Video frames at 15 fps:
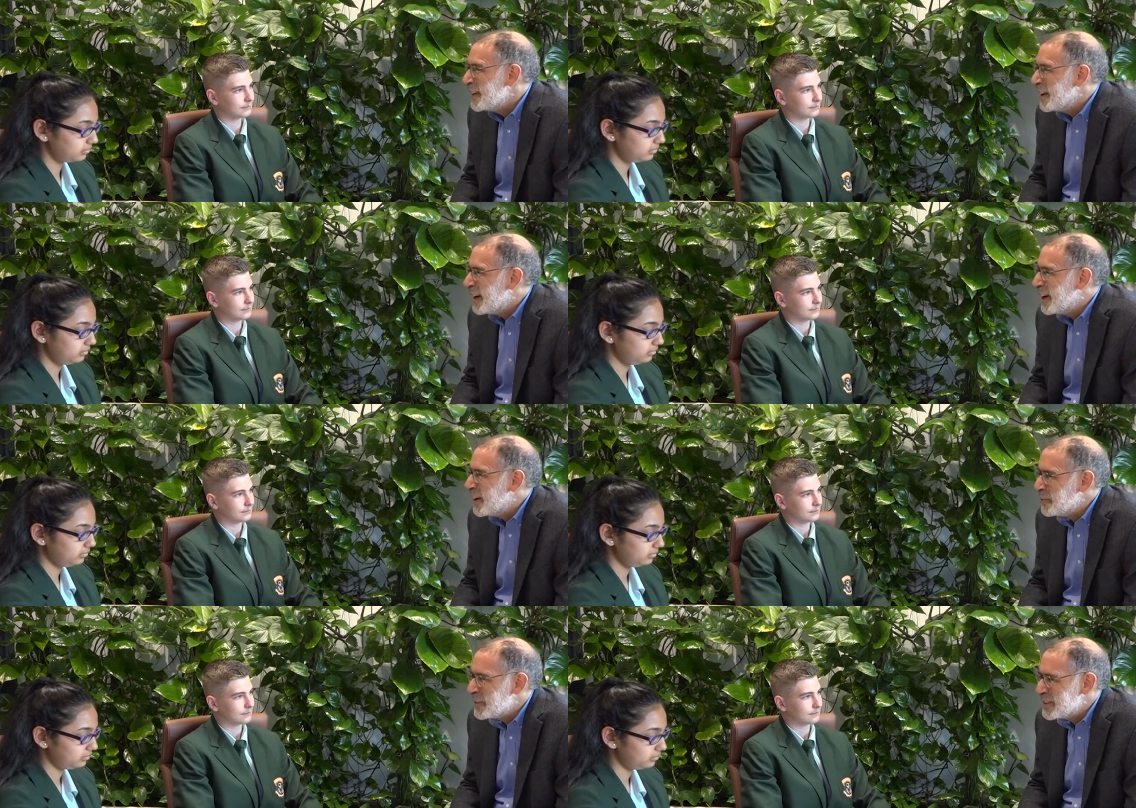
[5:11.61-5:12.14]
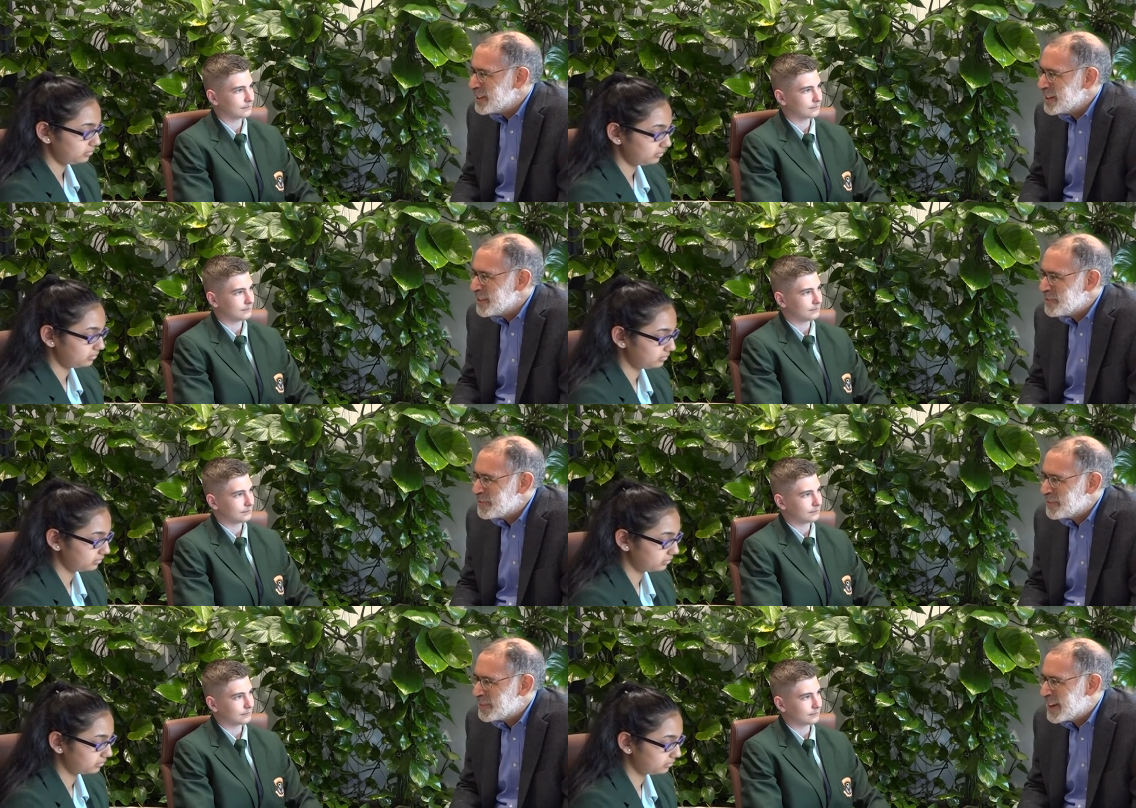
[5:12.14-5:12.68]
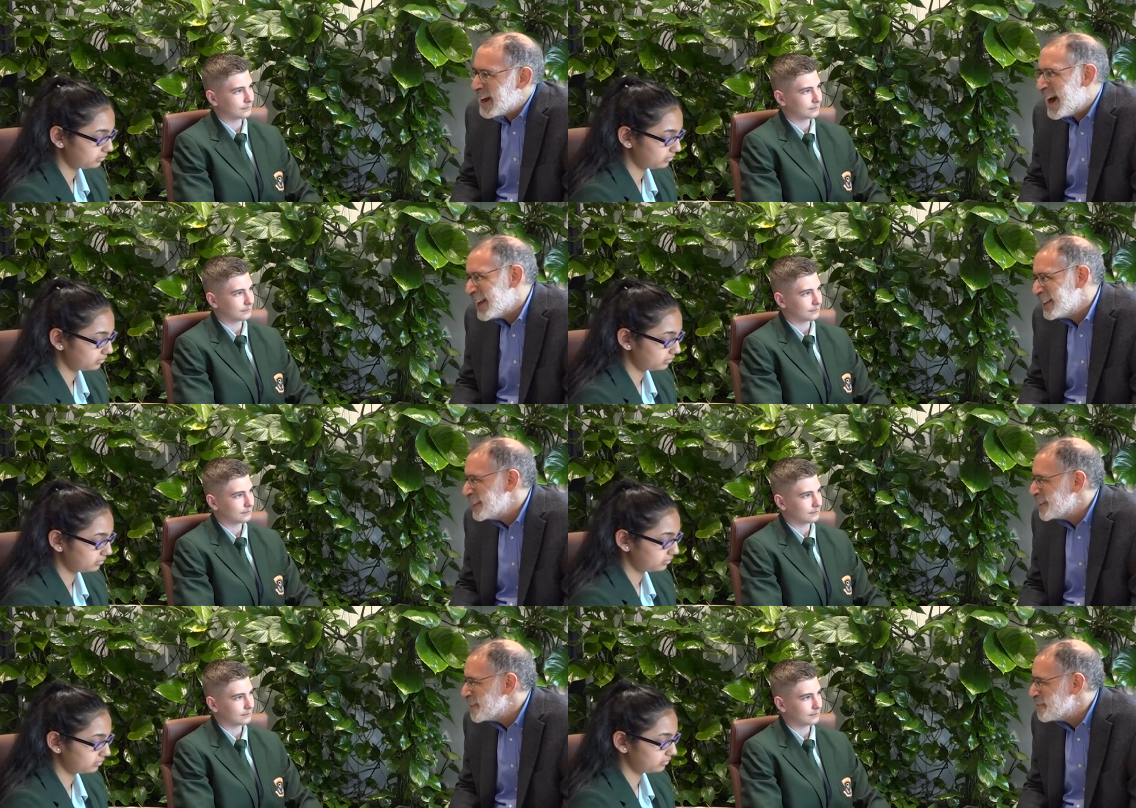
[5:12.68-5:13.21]
Speaker 1: uh, with a
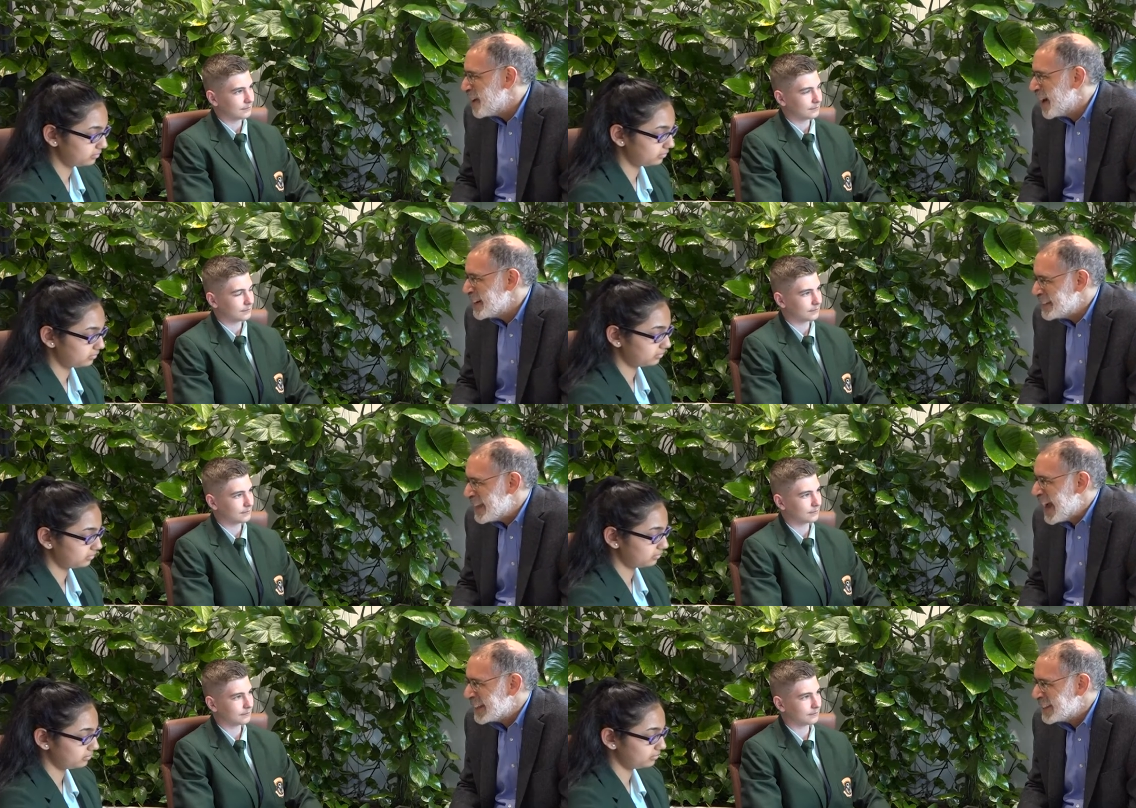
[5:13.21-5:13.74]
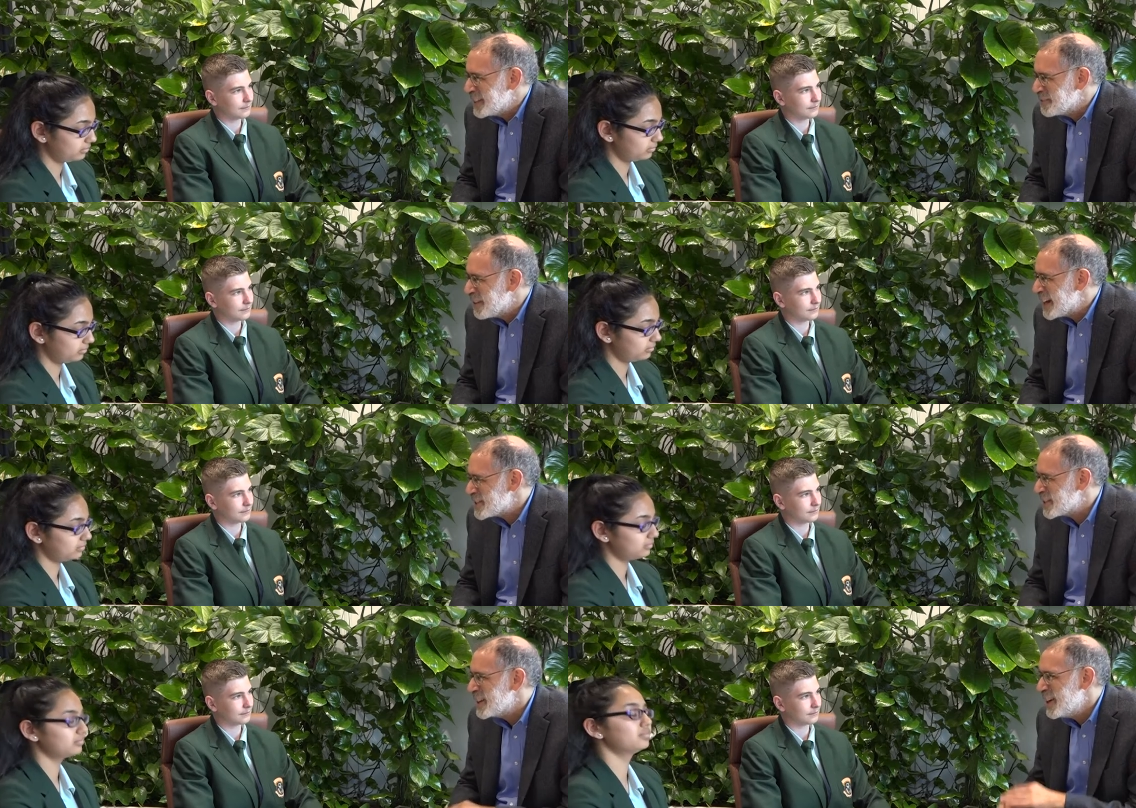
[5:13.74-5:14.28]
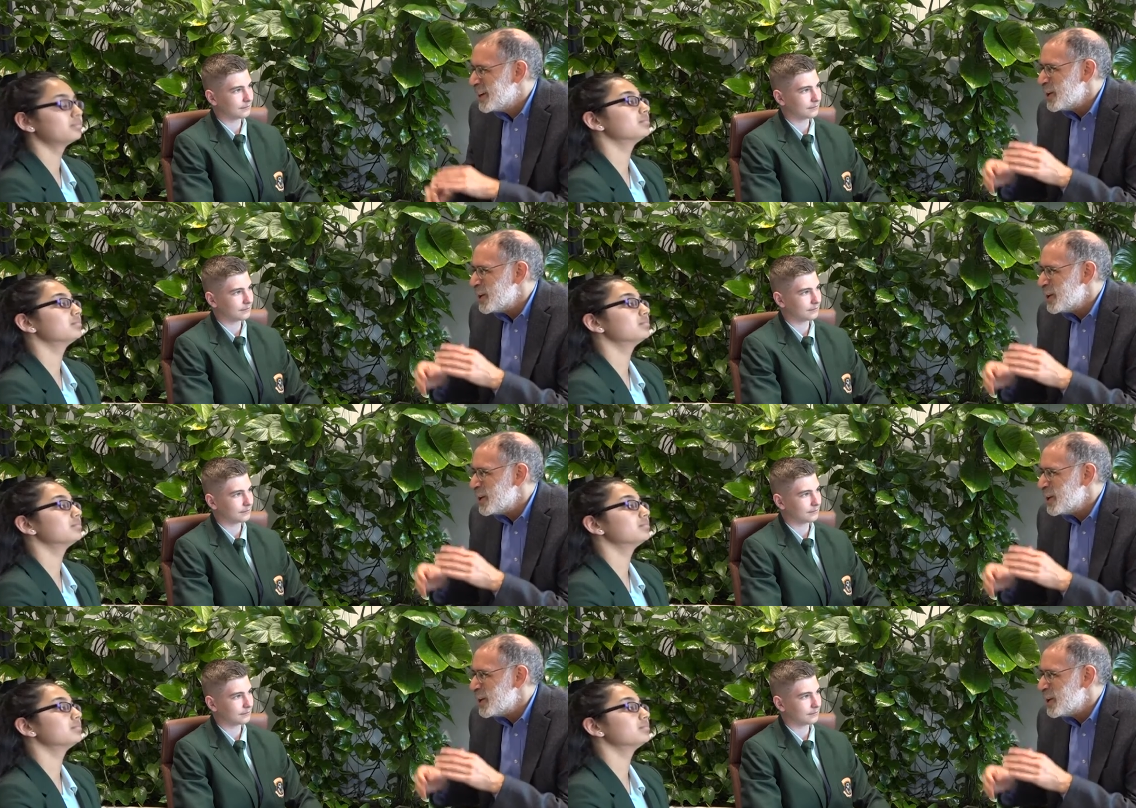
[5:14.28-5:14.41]
colleague of mine, Natalie Rusk,